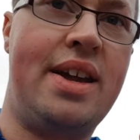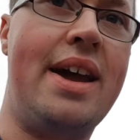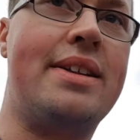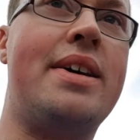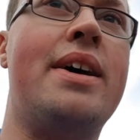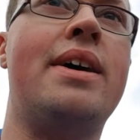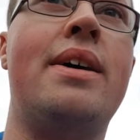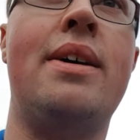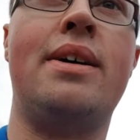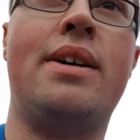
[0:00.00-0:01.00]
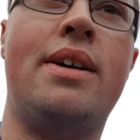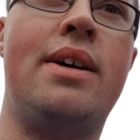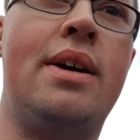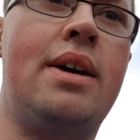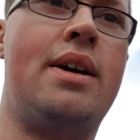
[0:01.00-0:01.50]
kicked
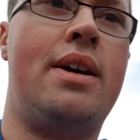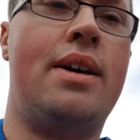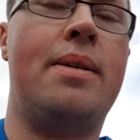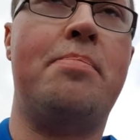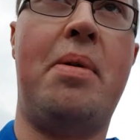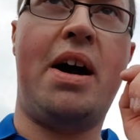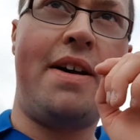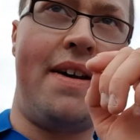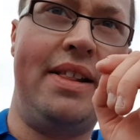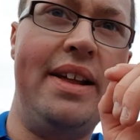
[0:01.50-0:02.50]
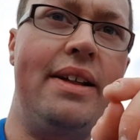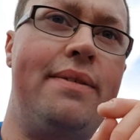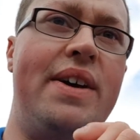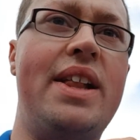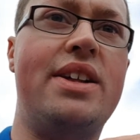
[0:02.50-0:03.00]
by a little
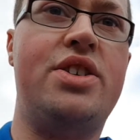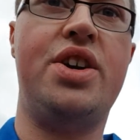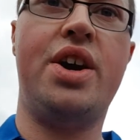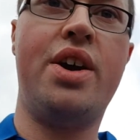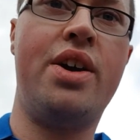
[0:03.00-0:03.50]
village